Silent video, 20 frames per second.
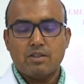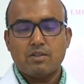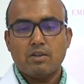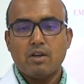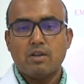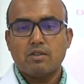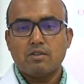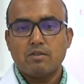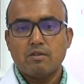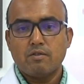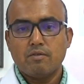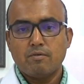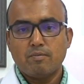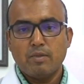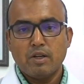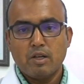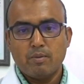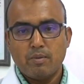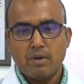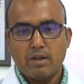chance of
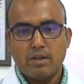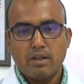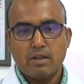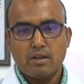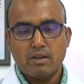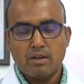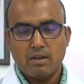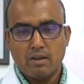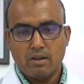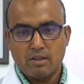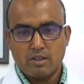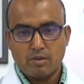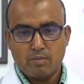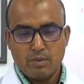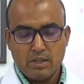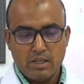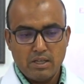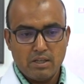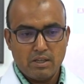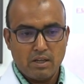palpating
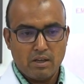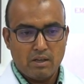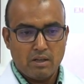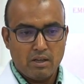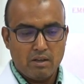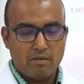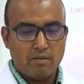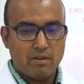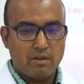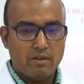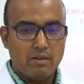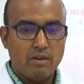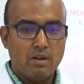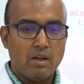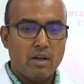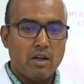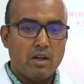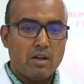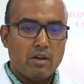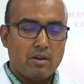spleen and liver
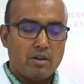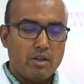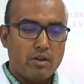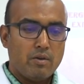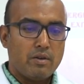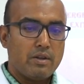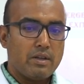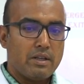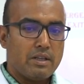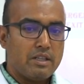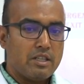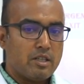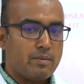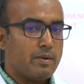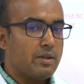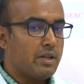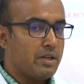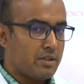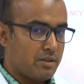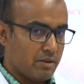during
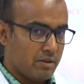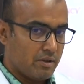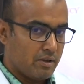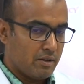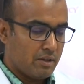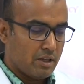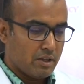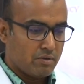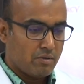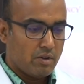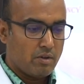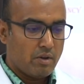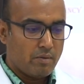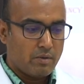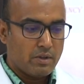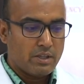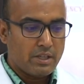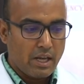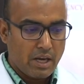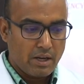inspiration. That's why you
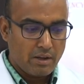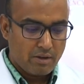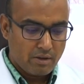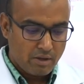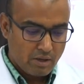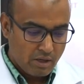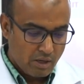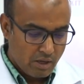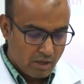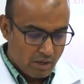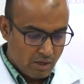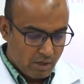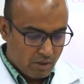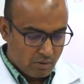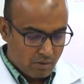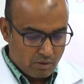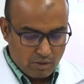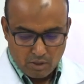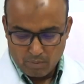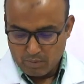have to say it.
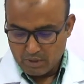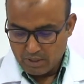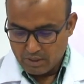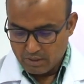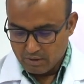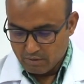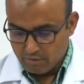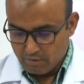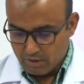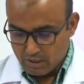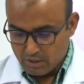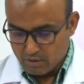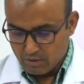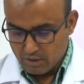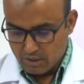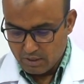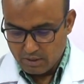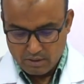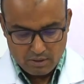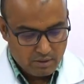So, sir, please flex
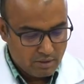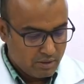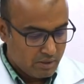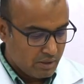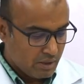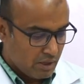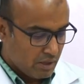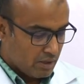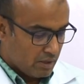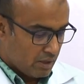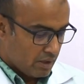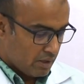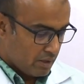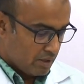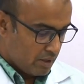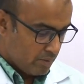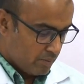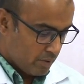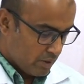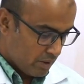your knees and take a
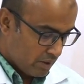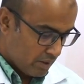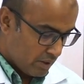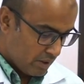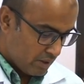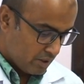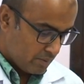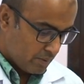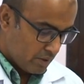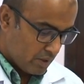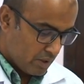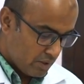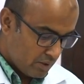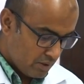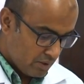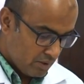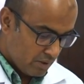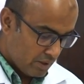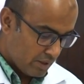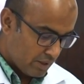deep
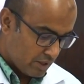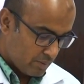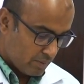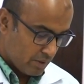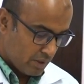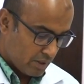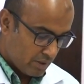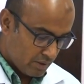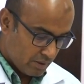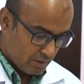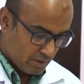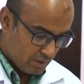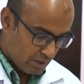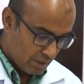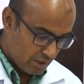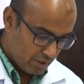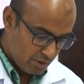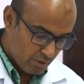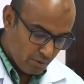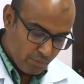inspiration and expiration.
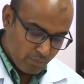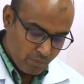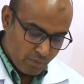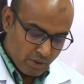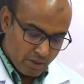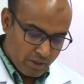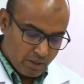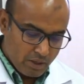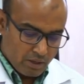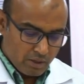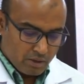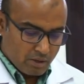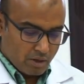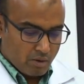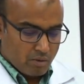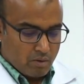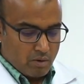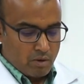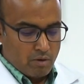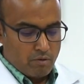Thank you.
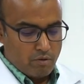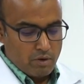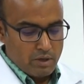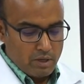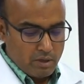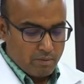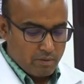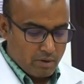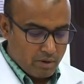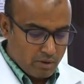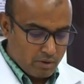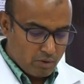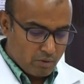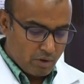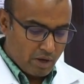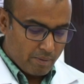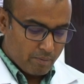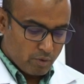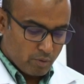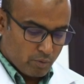Now, for liver, you
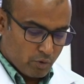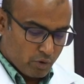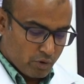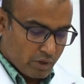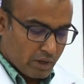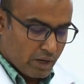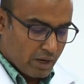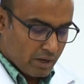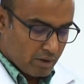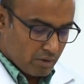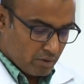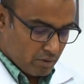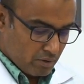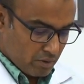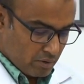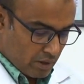have to put a hand in the